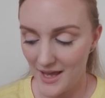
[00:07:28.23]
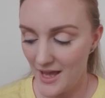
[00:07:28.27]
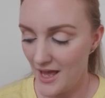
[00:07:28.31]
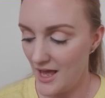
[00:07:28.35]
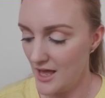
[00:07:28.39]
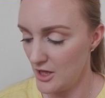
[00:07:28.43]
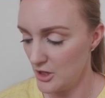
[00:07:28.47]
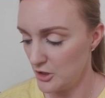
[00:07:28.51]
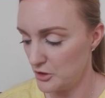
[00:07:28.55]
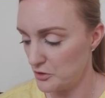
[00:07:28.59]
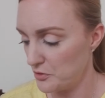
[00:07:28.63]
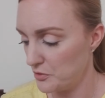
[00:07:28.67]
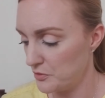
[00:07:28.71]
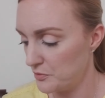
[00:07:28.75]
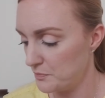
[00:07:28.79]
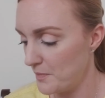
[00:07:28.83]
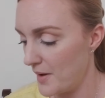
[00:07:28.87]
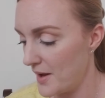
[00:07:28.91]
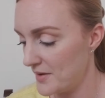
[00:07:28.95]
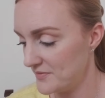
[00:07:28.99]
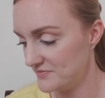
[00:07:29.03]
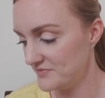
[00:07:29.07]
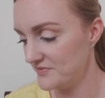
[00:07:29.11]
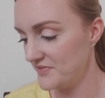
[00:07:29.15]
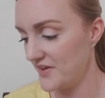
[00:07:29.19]
out of
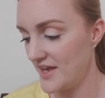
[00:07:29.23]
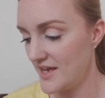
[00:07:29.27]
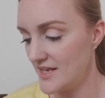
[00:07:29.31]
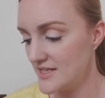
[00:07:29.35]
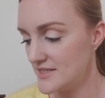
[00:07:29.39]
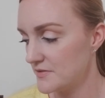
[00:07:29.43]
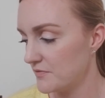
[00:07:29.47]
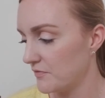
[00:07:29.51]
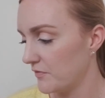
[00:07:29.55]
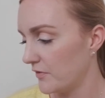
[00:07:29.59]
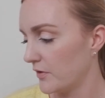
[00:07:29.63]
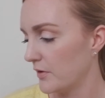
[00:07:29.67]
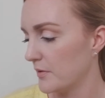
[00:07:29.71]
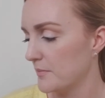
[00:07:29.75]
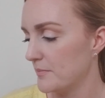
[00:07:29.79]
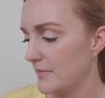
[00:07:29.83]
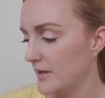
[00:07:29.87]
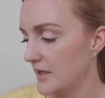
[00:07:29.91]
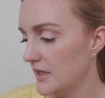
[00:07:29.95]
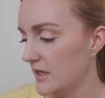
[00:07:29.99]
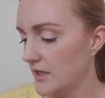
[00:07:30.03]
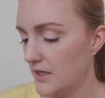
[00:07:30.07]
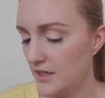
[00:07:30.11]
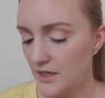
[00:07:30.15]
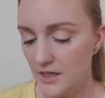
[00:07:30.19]
my face for a
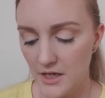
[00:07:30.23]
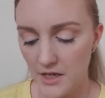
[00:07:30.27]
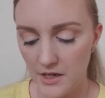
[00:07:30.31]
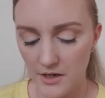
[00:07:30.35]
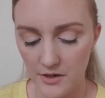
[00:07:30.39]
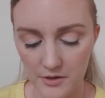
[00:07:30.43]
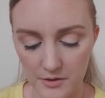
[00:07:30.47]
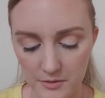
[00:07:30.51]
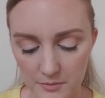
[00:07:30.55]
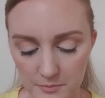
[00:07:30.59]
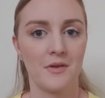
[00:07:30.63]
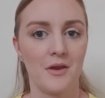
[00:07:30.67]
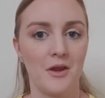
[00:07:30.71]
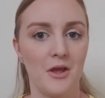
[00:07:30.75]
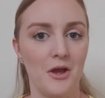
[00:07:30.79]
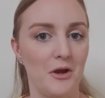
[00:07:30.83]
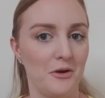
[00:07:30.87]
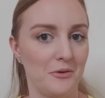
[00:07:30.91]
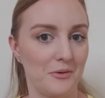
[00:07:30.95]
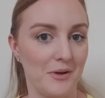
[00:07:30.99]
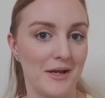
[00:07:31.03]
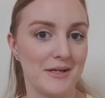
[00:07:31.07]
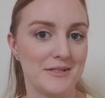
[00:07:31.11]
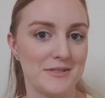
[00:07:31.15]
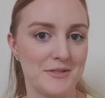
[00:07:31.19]
minute here.
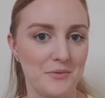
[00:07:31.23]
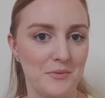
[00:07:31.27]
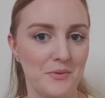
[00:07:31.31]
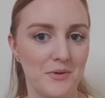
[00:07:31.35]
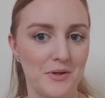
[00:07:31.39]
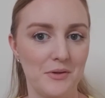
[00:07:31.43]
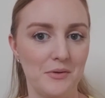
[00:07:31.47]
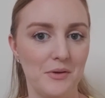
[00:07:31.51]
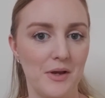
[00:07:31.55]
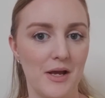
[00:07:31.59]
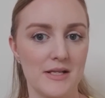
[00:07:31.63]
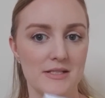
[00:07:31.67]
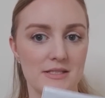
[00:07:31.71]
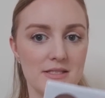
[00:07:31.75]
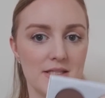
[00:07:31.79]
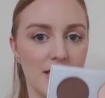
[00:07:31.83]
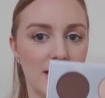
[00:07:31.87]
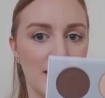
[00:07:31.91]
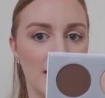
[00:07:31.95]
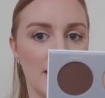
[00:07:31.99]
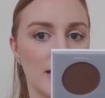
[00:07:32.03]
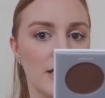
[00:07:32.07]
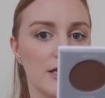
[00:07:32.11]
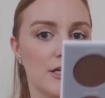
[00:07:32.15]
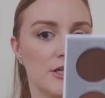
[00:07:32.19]
Okay, so what do you guys
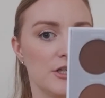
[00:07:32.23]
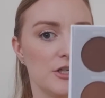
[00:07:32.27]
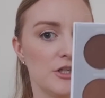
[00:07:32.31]
think?